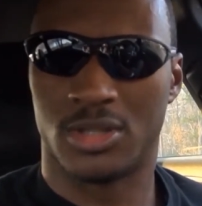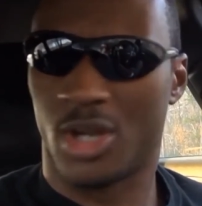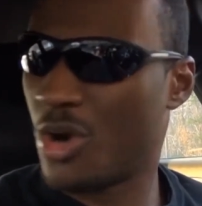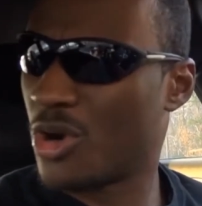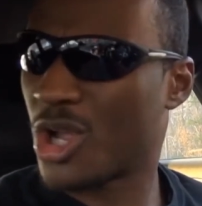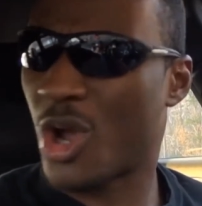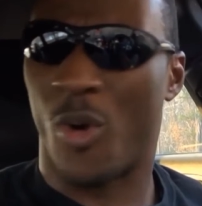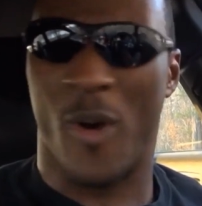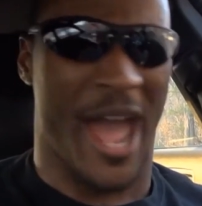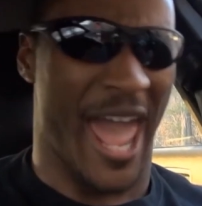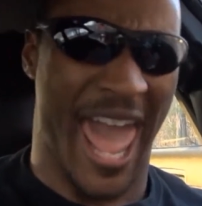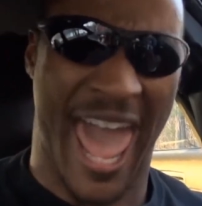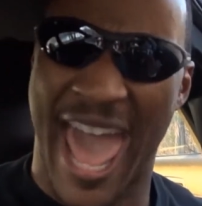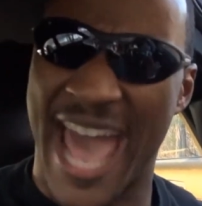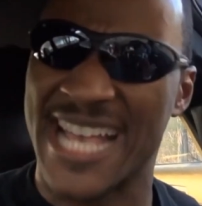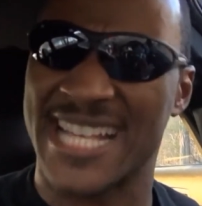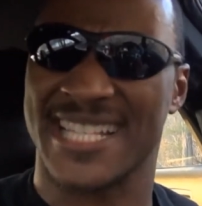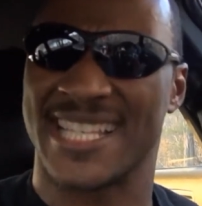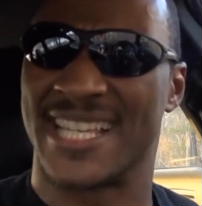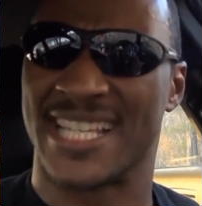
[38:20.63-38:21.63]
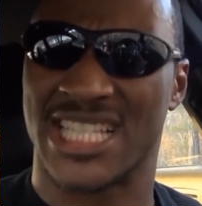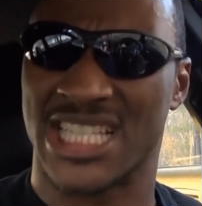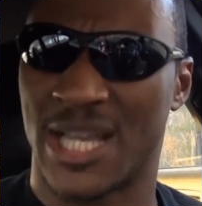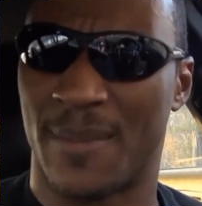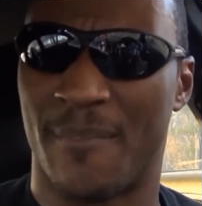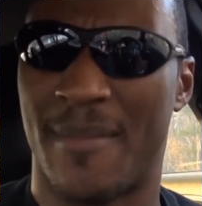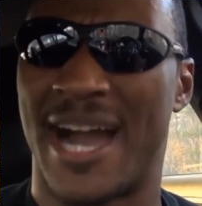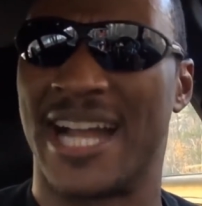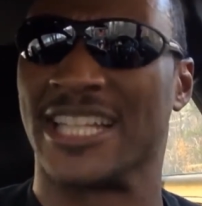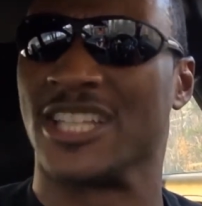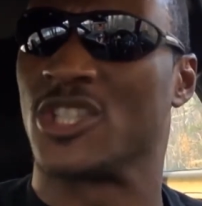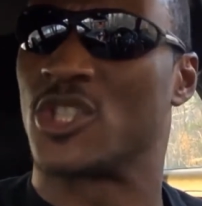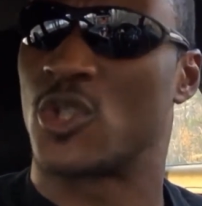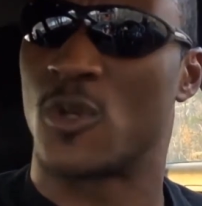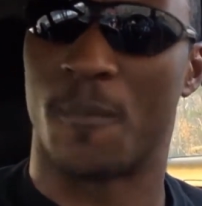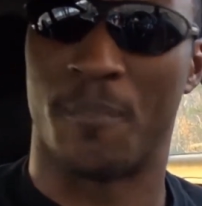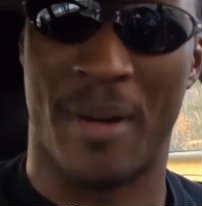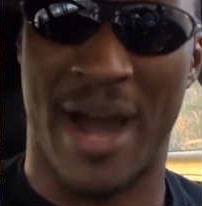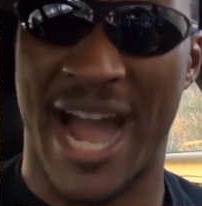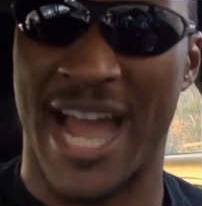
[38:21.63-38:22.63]
Don't go asking somebody
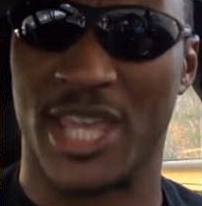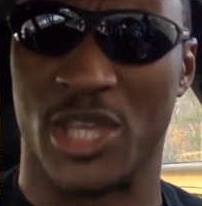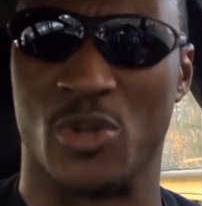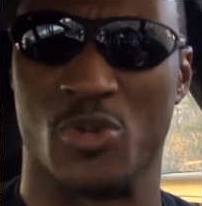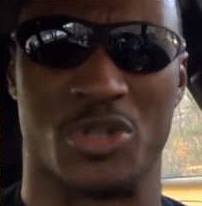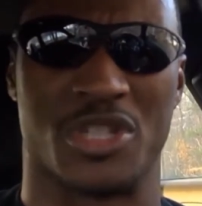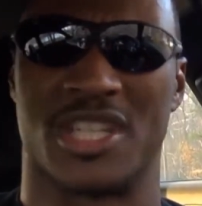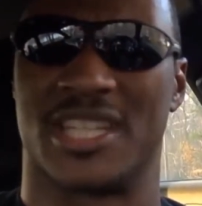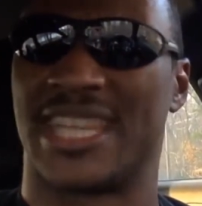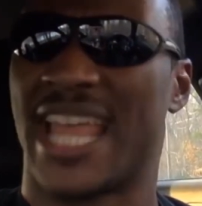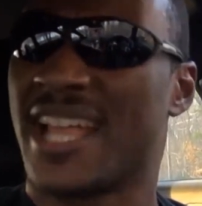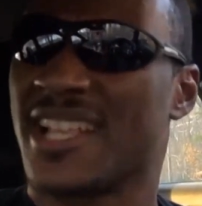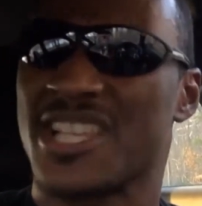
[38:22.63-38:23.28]
to buy you shit.